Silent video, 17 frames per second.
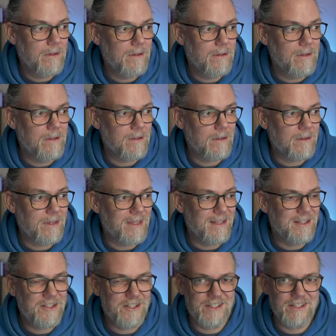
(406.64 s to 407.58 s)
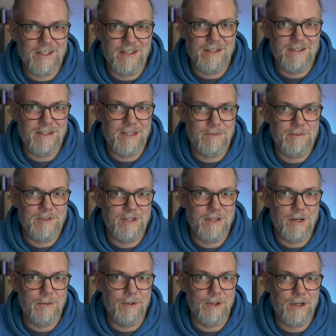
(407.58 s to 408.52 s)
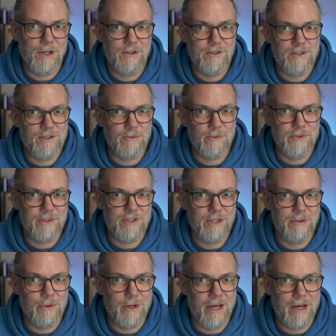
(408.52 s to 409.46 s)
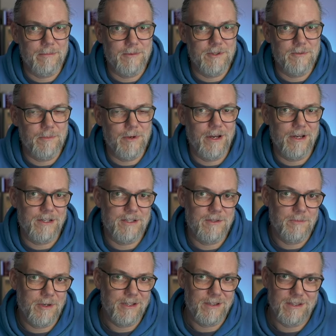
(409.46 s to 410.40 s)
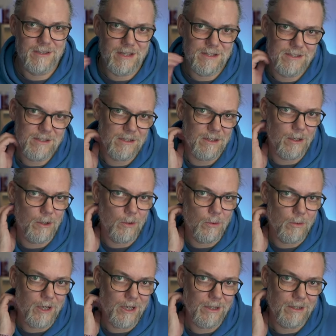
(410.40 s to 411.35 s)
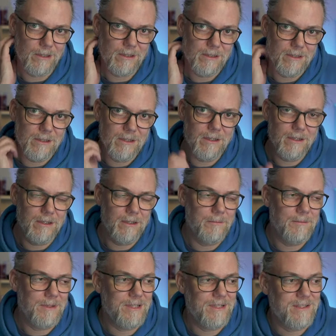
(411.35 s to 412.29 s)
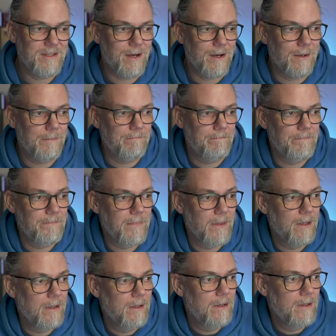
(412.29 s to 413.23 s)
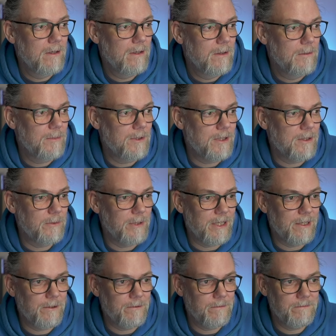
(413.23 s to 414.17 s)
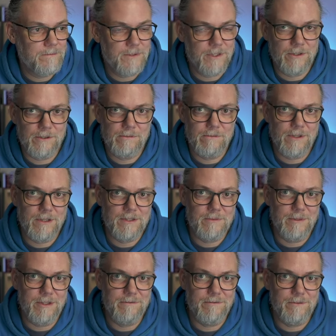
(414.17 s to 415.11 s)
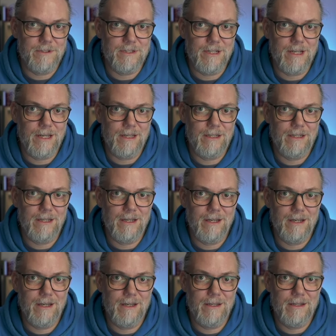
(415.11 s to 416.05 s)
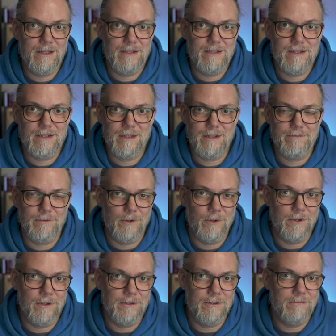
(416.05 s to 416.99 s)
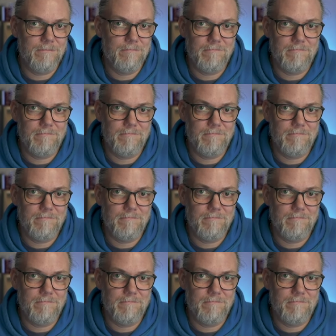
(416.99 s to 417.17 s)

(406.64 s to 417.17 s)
the itchy skin seems to come and go. So we'll see what happens. But I expect that that's going to go away in time. But there we go. So that's me for today. And if you're on